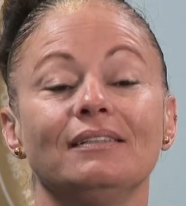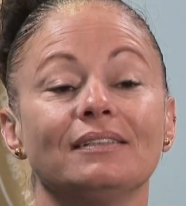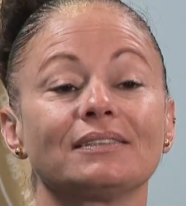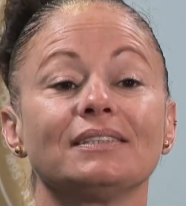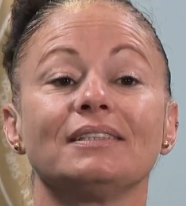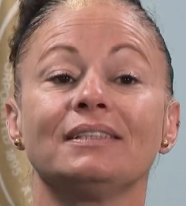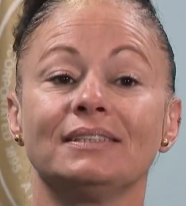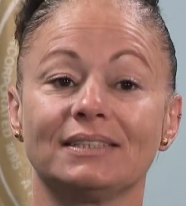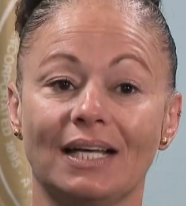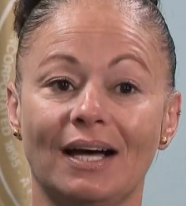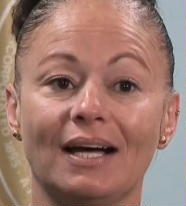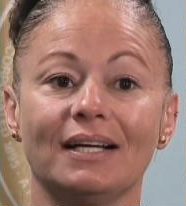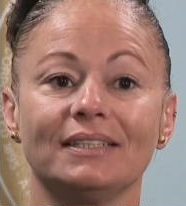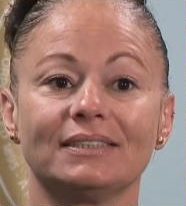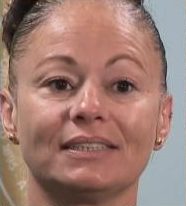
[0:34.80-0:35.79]
looked in his
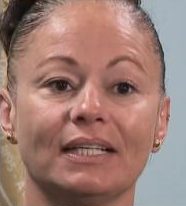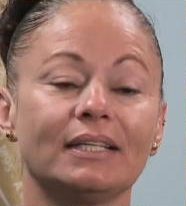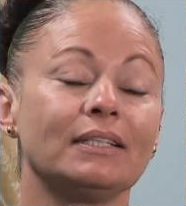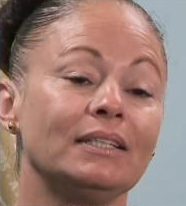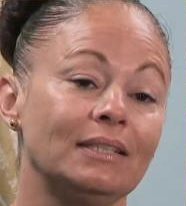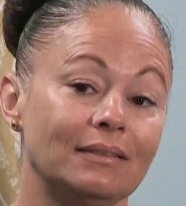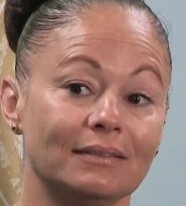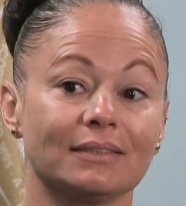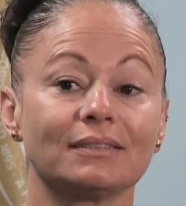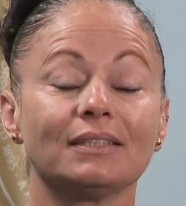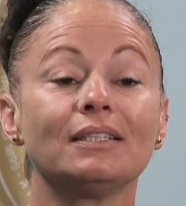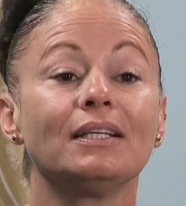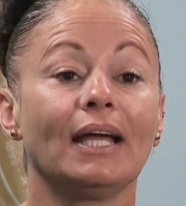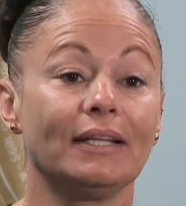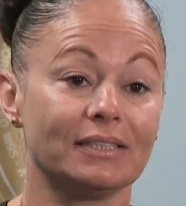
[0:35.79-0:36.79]
eyes and he looked
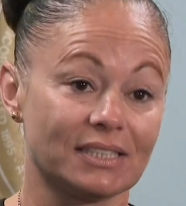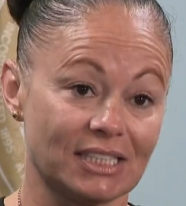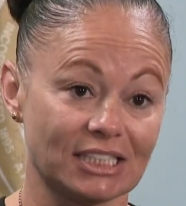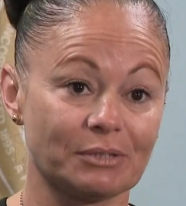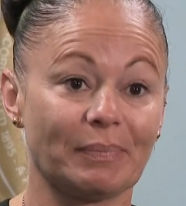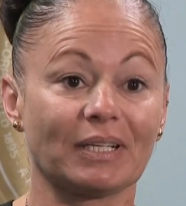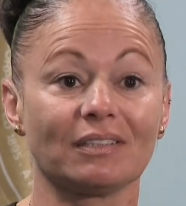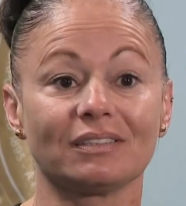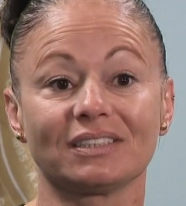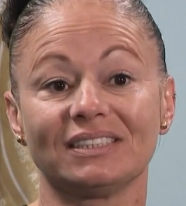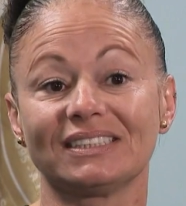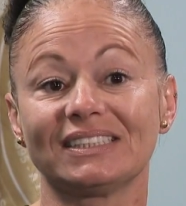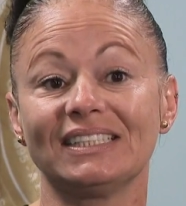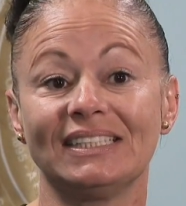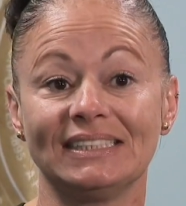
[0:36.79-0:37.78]
and the suspect looked
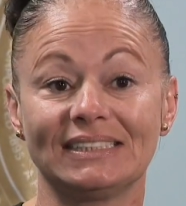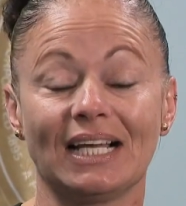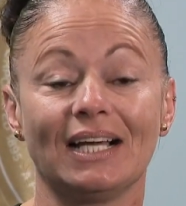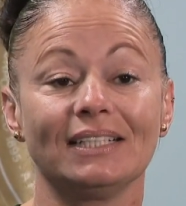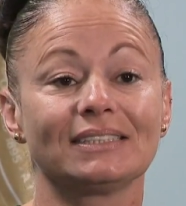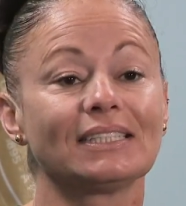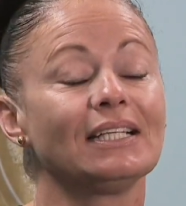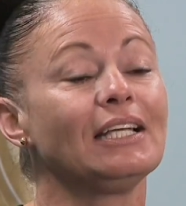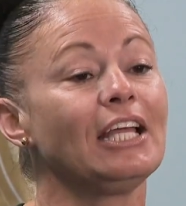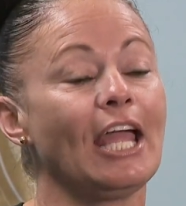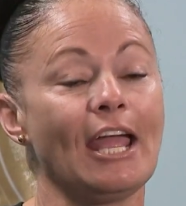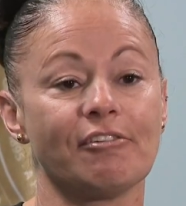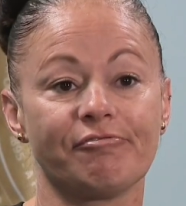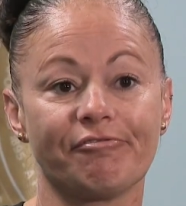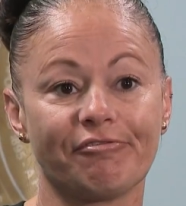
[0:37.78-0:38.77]
into his eyes
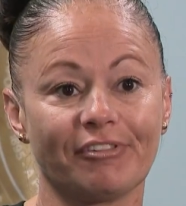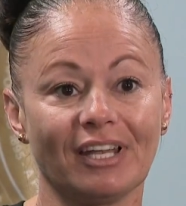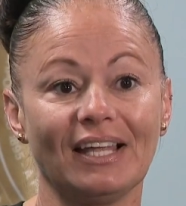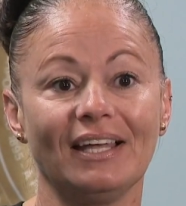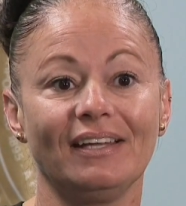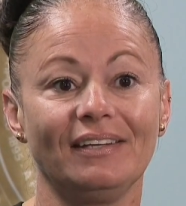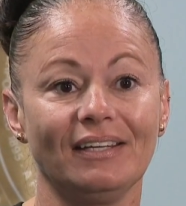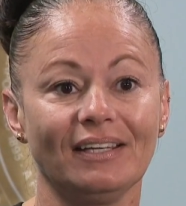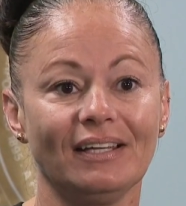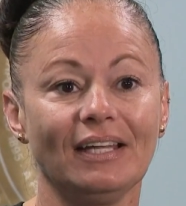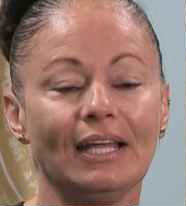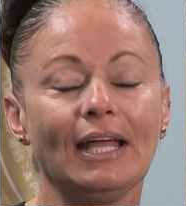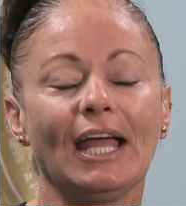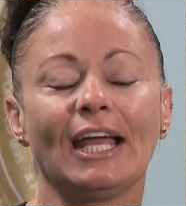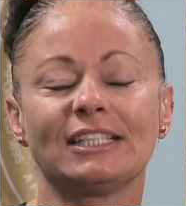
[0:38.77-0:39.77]
and fled.
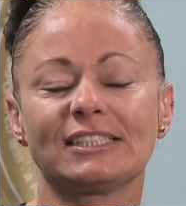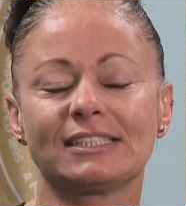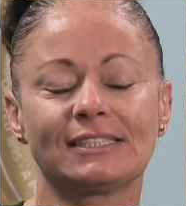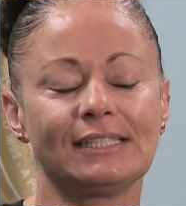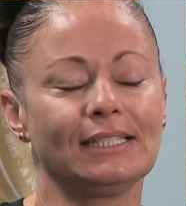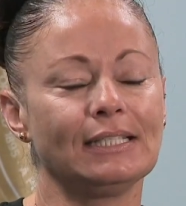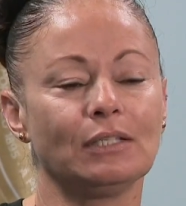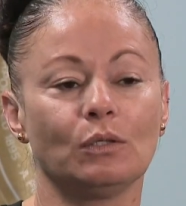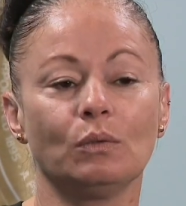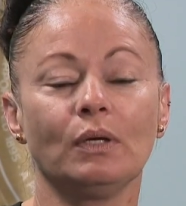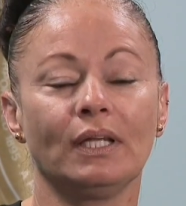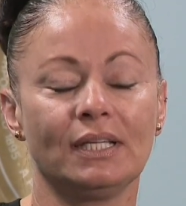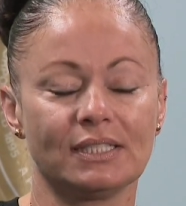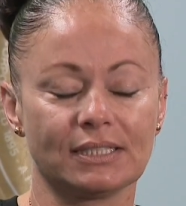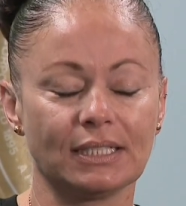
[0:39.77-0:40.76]
And still
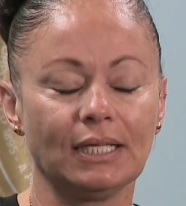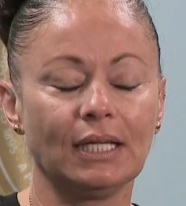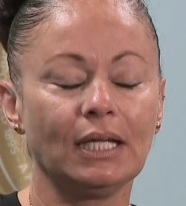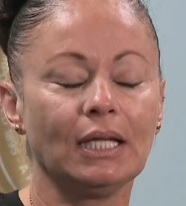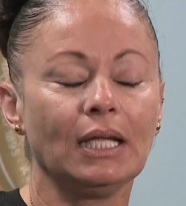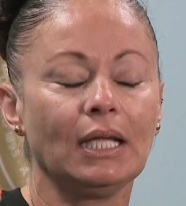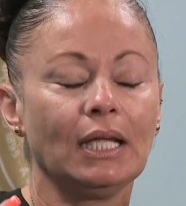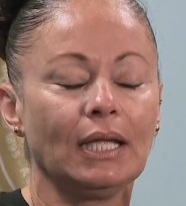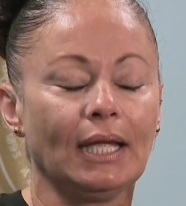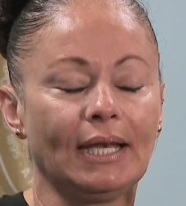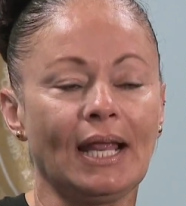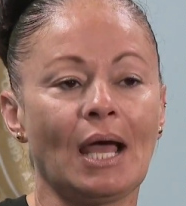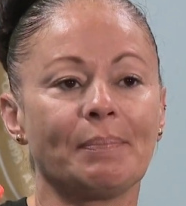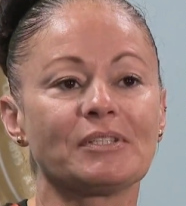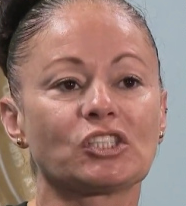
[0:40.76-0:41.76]
his it
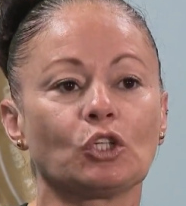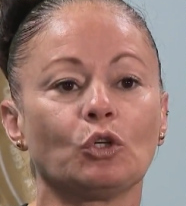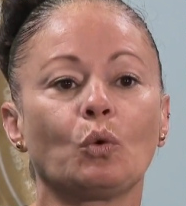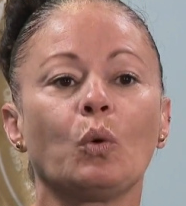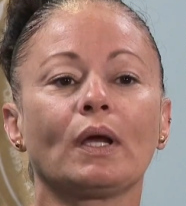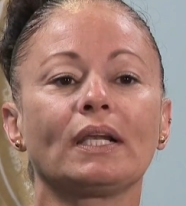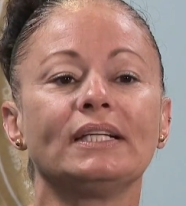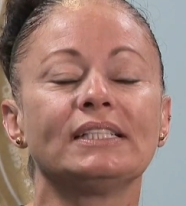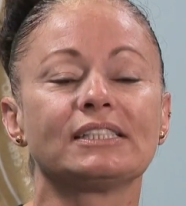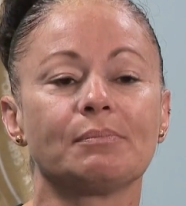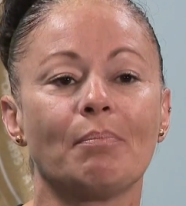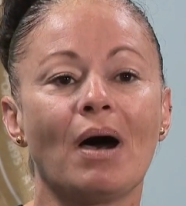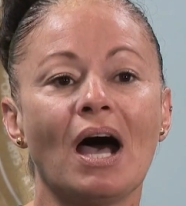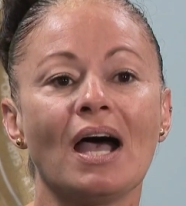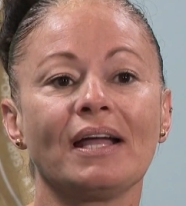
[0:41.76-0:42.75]
happened so quickly his
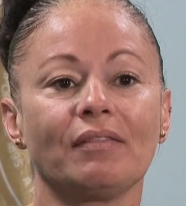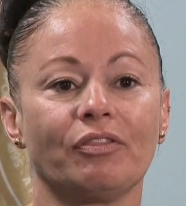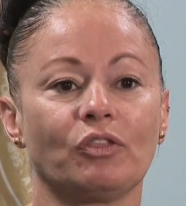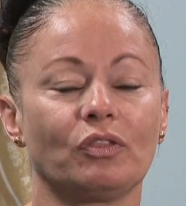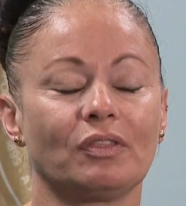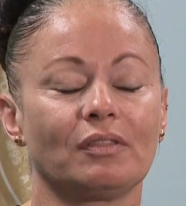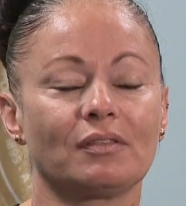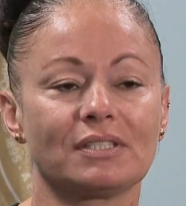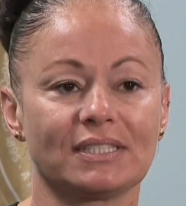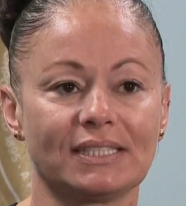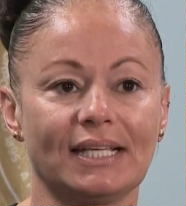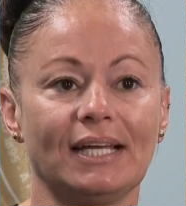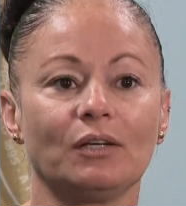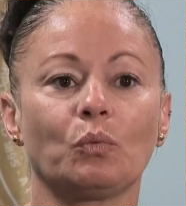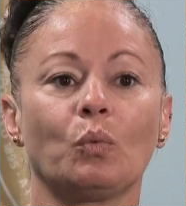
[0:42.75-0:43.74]

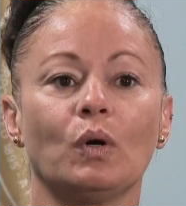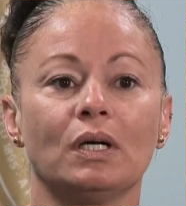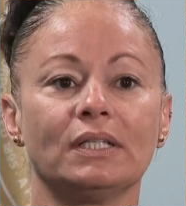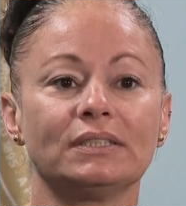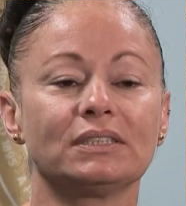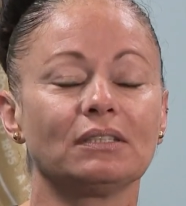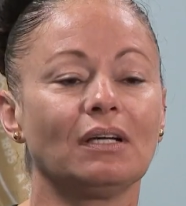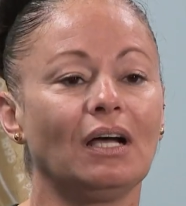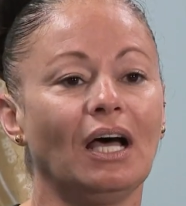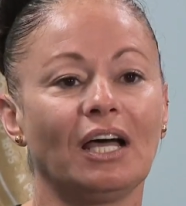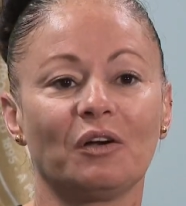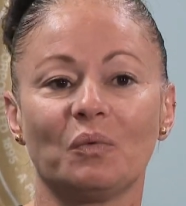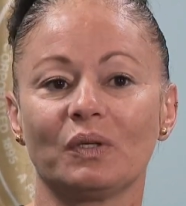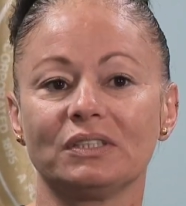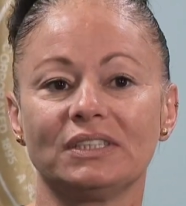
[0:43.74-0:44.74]
mindset was I
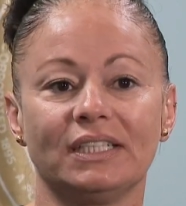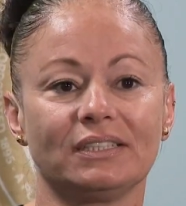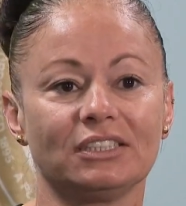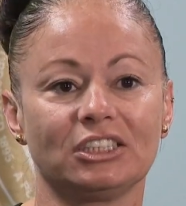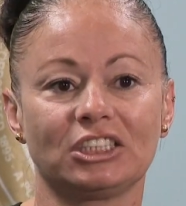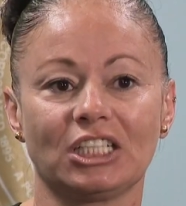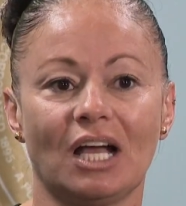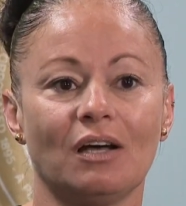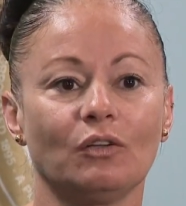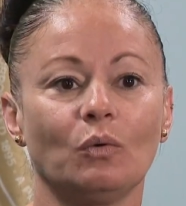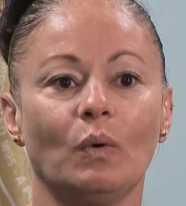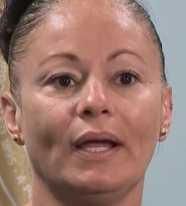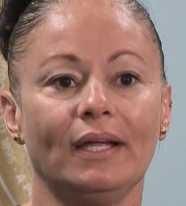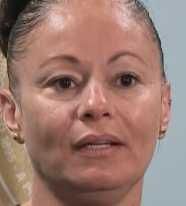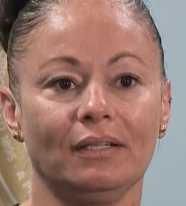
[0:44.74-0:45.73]
don't want to take this child
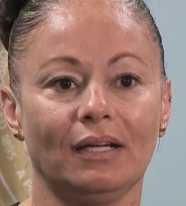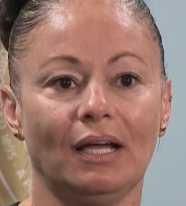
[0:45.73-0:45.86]
away.